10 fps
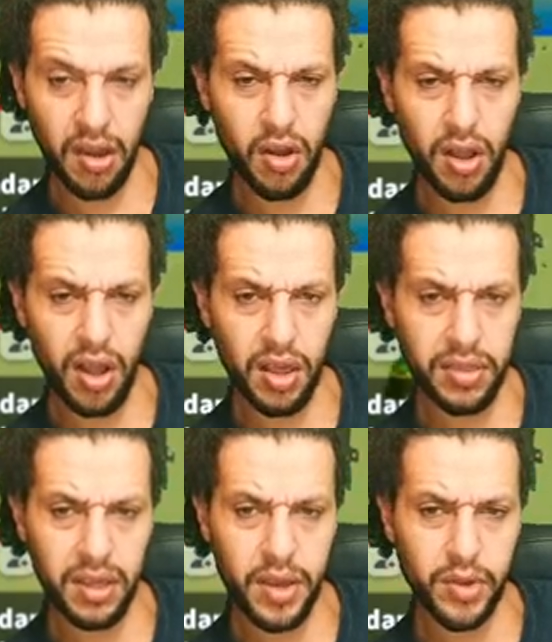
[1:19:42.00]
Oh, I
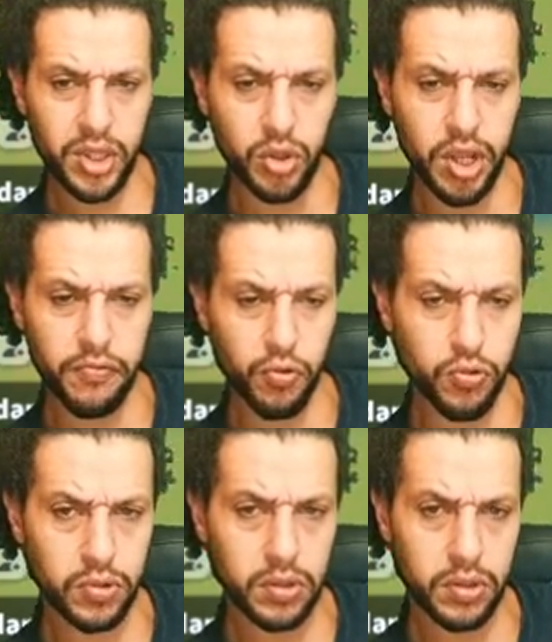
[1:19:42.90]
think he went to
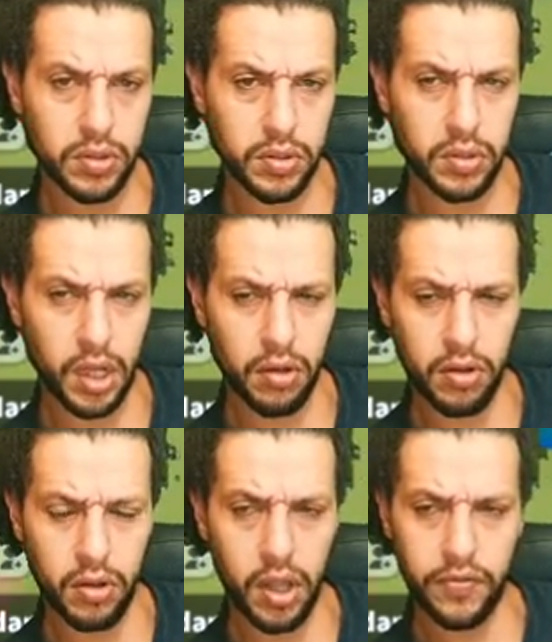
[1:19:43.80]
Devil. I
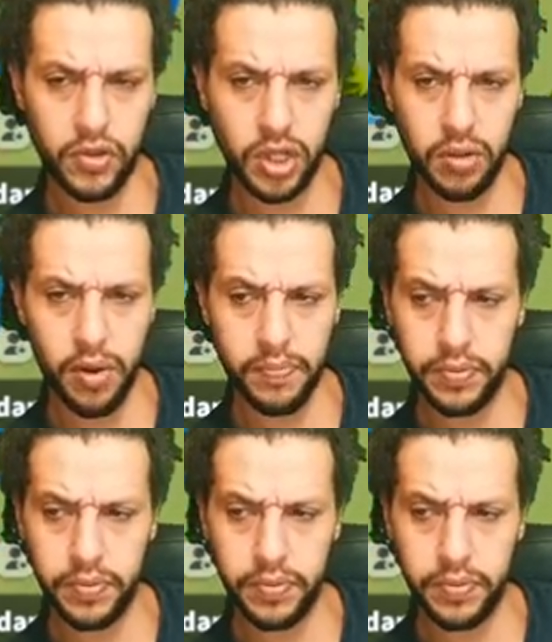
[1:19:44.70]
don't know. I have to check him